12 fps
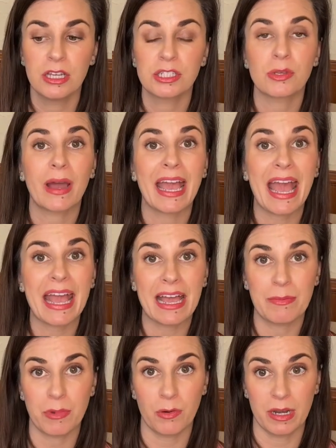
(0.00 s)
So I
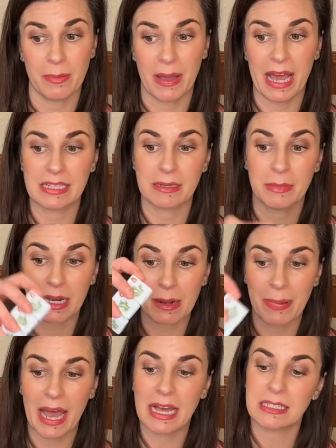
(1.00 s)
am going to pass. I'm gonna
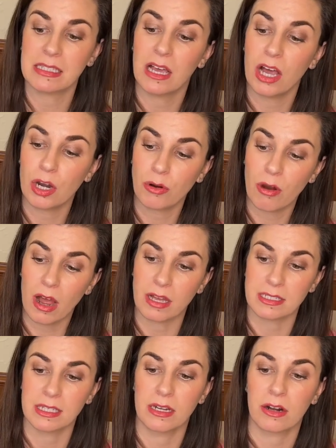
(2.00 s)
pass across
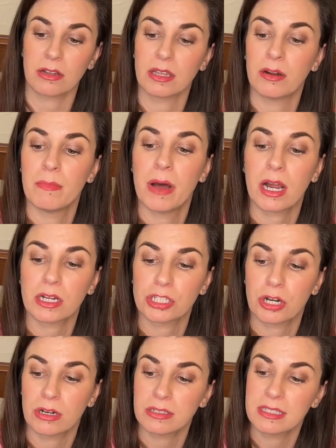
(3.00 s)
in our little mock
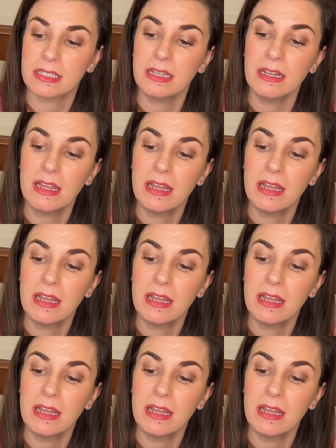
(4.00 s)
Charleston.